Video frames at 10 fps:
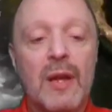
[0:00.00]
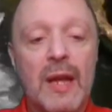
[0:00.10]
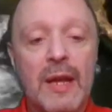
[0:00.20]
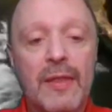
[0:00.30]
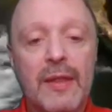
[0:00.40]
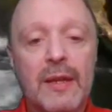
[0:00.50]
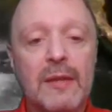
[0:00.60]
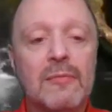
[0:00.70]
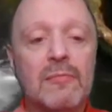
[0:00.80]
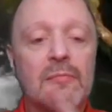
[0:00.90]
and
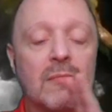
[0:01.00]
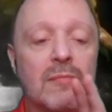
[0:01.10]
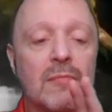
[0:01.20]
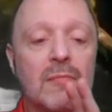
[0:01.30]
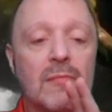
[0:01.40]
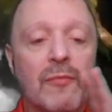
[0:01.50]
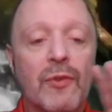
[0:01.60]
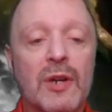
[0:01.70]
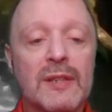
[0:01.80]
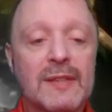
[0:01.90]
then
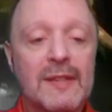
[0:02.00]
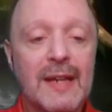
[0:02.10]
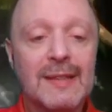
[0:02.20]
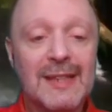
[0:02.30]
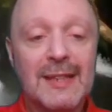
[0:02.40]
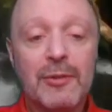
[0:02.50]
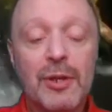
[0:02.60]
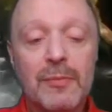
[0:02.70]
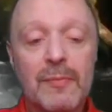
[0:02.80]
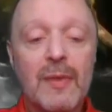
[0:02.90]
where it's theta
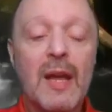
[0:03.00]
0